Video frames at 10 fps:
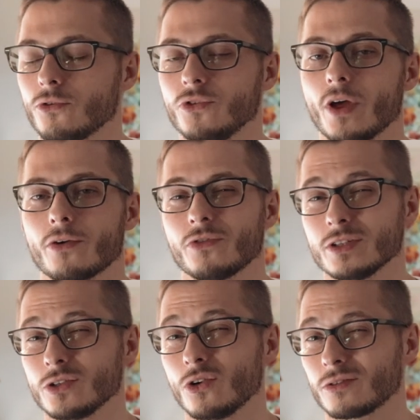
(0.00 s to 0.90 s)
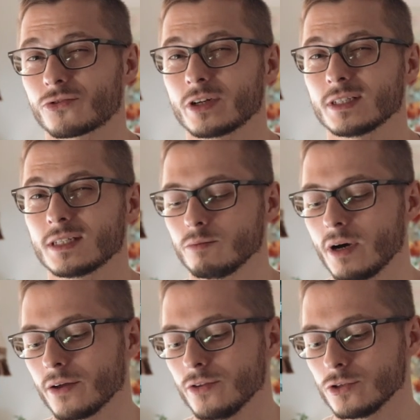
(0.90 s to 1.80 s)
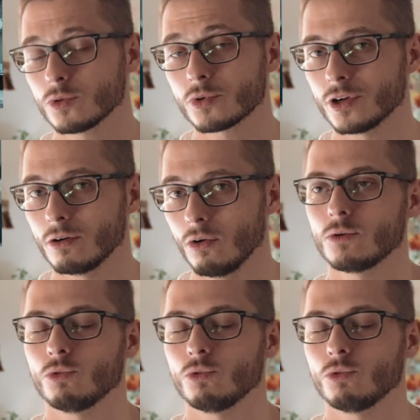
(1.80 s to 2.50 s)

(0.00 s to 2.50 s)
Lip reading: for death of his girlfriend by the superhero,